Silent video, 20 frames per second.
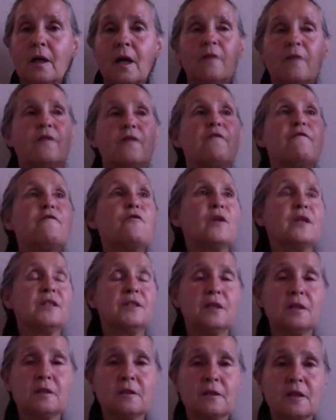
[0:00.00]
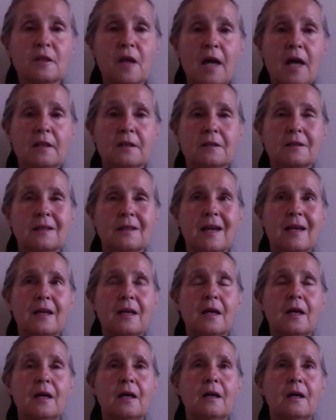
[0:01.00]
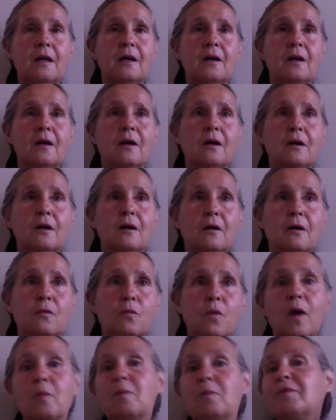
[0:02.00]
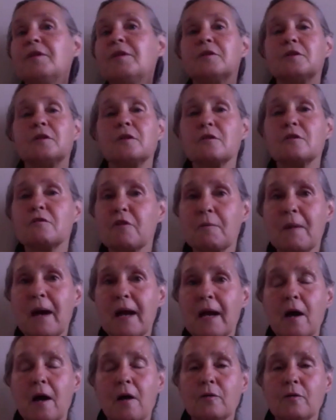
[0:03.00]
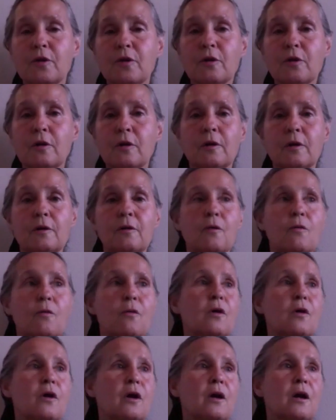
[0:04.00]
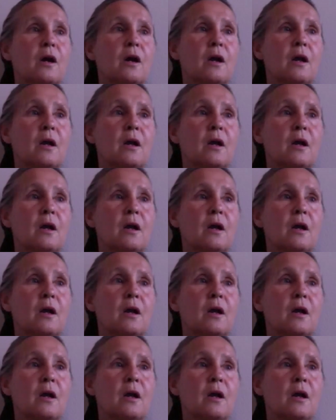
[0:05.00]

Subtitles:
And the voice inside is like, well, but this is for my own good, or